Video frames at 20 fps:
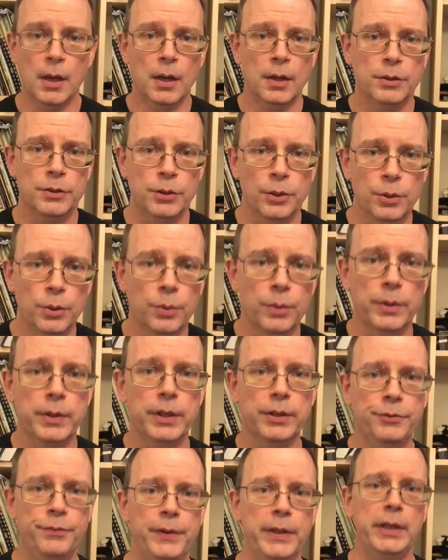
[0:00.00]
So
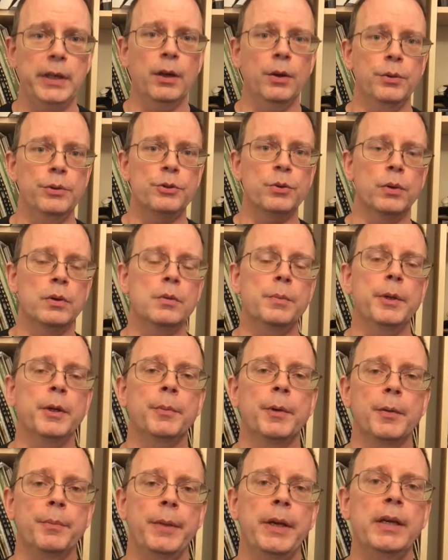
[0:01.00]
this video is going to be
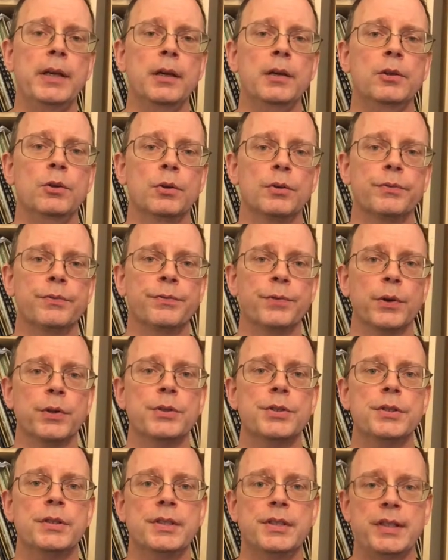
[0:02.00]
about making your
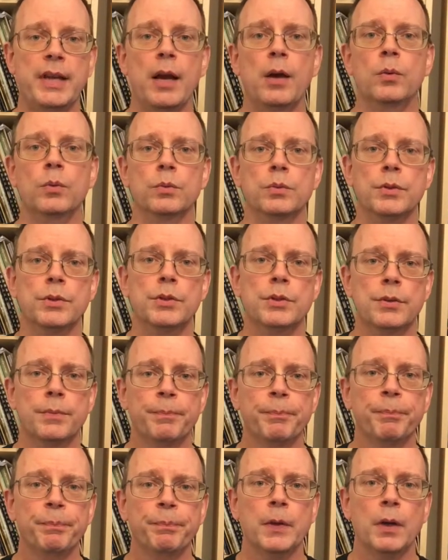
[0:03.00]
first sounds
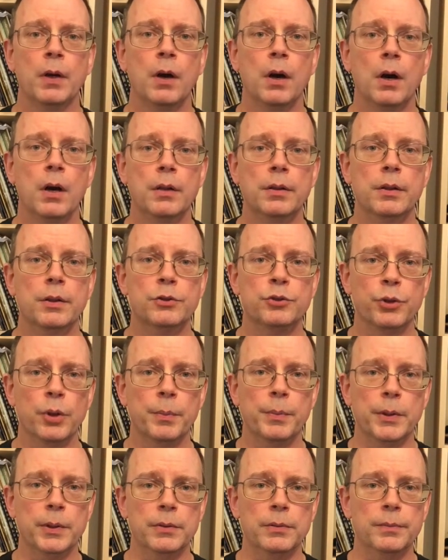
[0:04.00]
on the
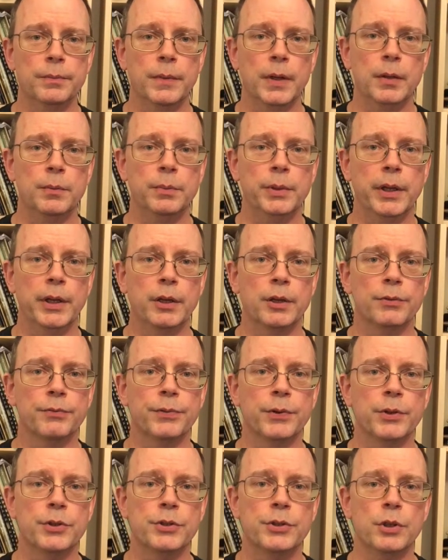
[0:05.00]
trumpet and playing your
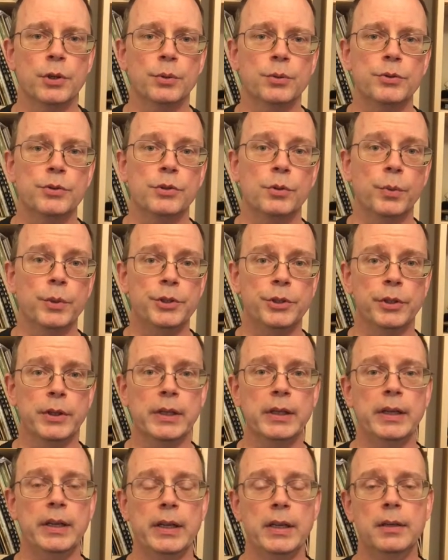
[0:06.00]
first notes. So what you're
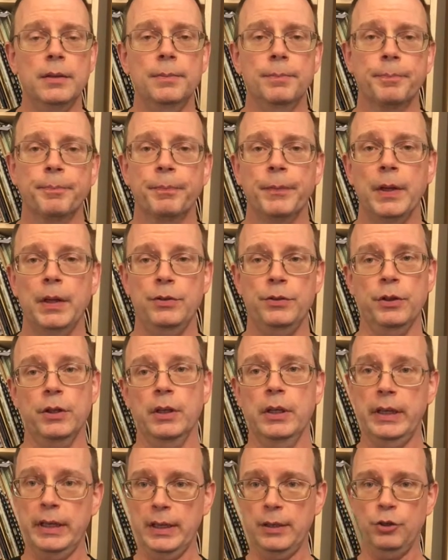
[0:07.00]
going to need is you're
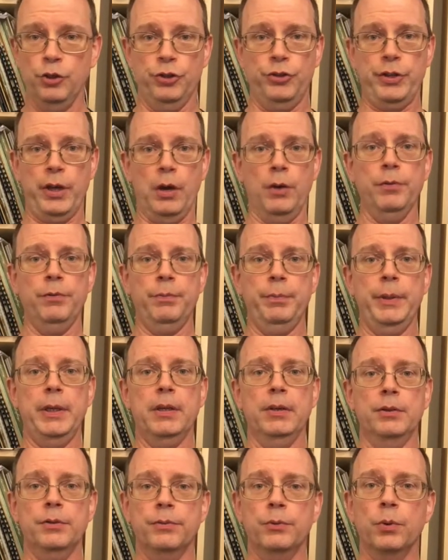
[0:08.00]
going to need yourself,
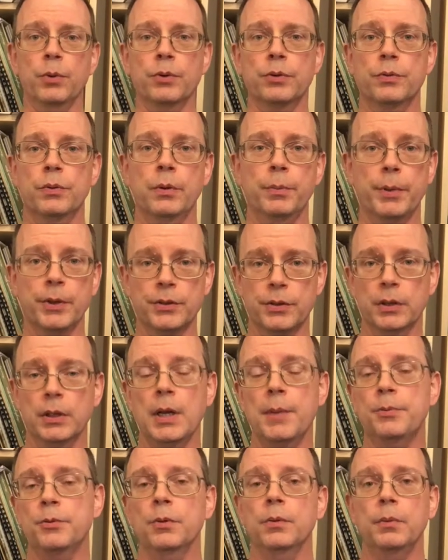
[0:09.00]
because of course we buzz our
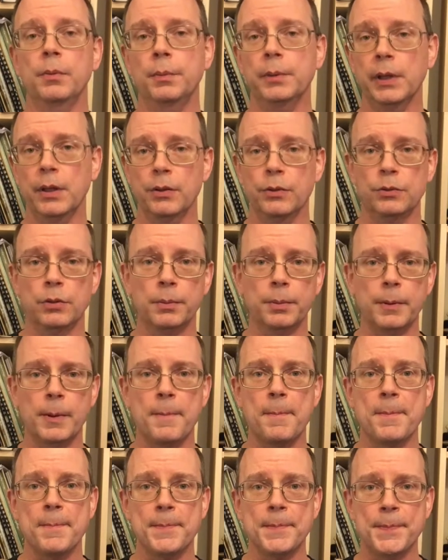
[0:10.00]
lips when we play the trumpet.
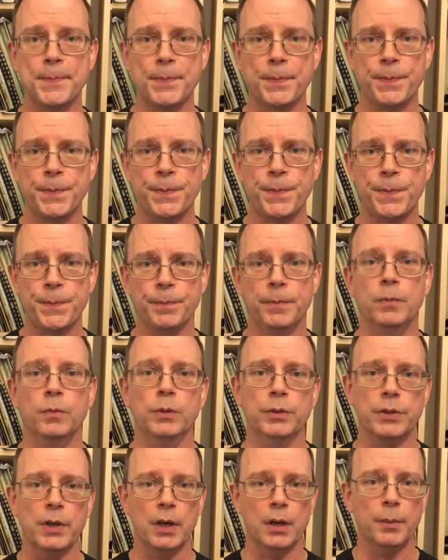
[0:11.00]

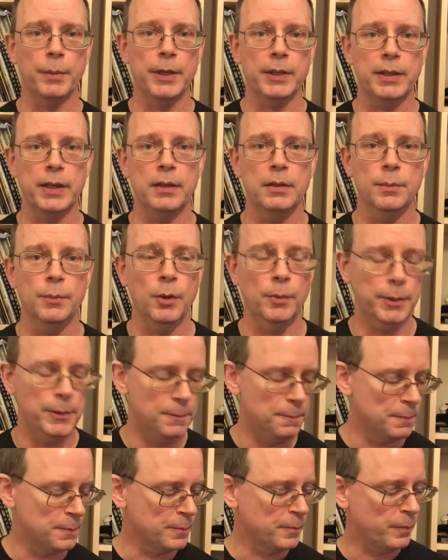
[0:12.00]
We'll talk about that in a moment.
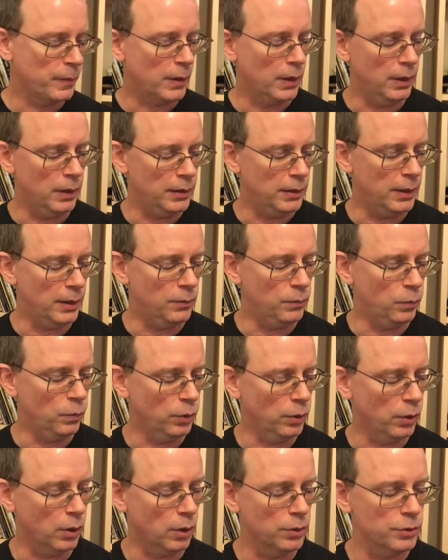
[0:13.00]
And then
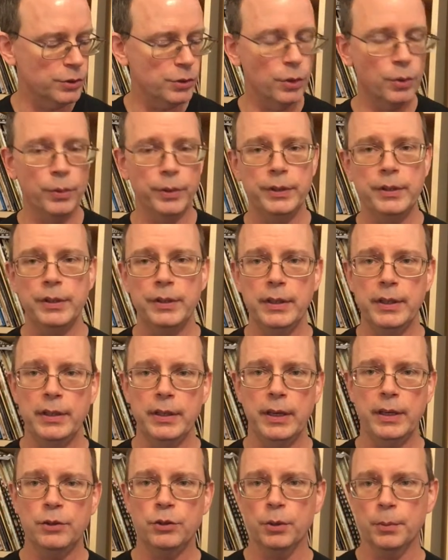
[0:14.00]
we're also going to need
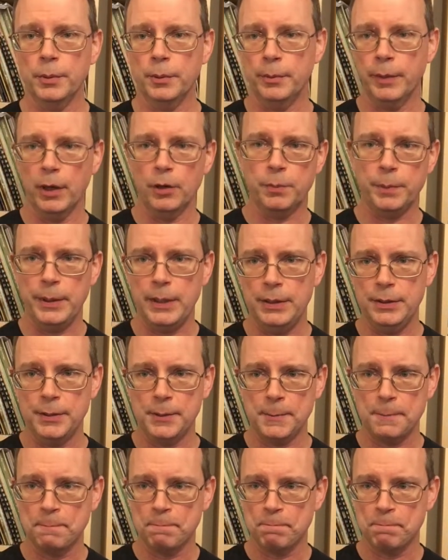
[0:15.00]
a trumpet mouthpiece.